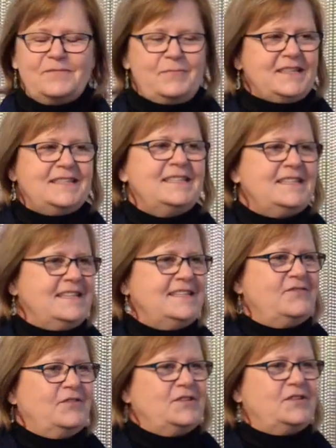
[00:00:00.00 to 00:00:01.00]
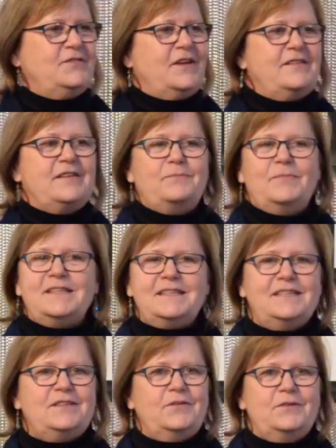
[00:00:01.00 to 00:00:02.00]
businesses, first of all, the
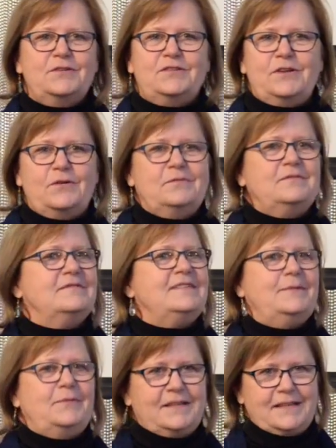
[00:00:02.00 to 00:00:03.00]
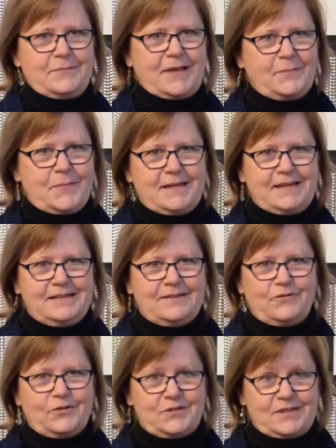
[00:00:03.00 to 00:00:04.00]
business owners don't typically make money in
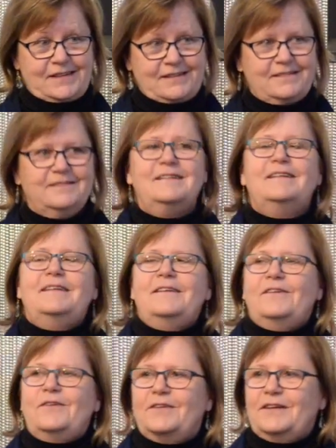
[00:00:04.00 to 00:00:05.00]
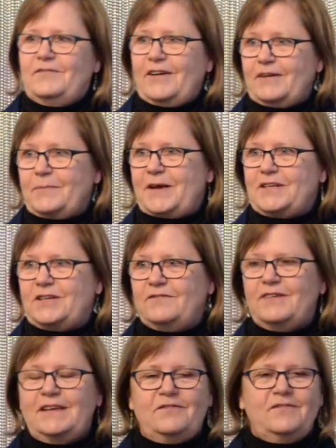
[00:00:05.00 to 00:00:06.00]
the first year, or very much,
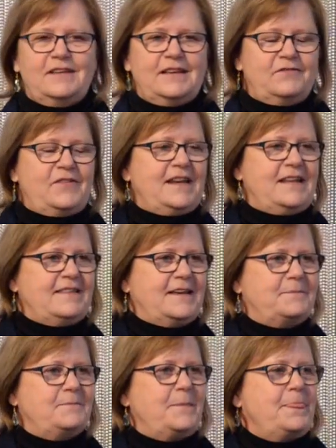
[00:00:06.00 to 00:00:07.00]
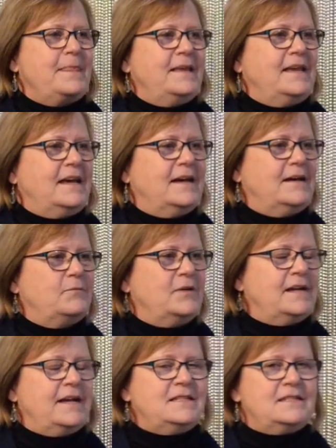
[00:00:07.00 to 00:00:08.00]
if anything.
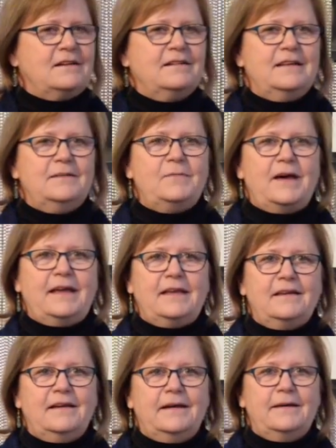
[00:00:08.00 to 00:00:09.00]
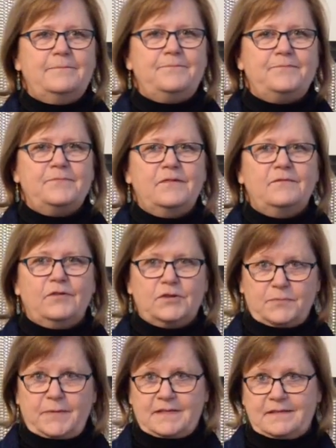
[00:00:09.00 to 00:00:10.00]
When I started my
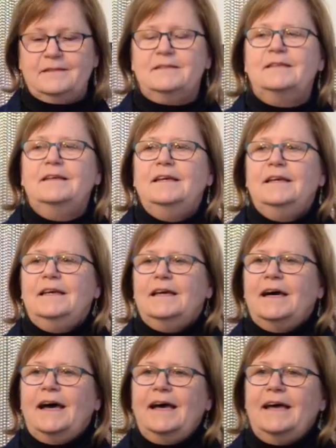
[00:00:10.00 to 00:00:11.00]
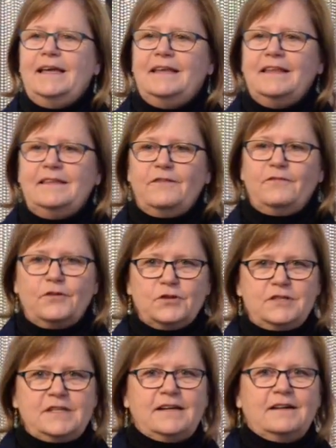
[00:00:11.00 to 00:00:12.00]
first business, in the
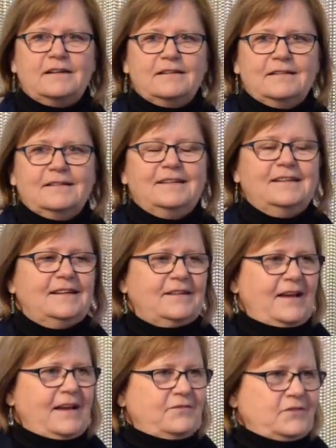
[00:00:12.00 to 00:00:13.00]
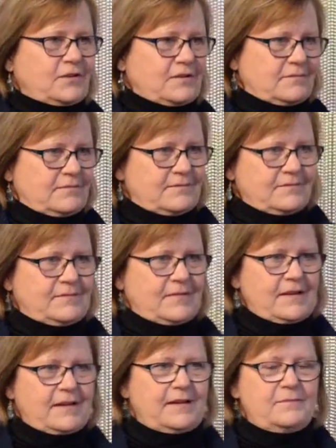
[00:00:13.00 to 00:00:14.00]
first year, after
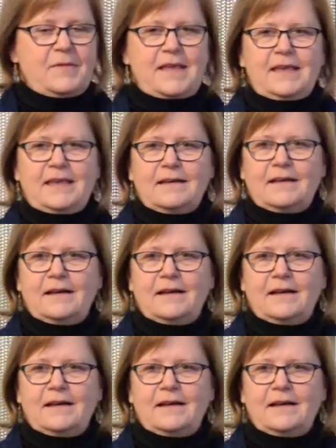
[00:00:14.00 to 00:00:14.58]
making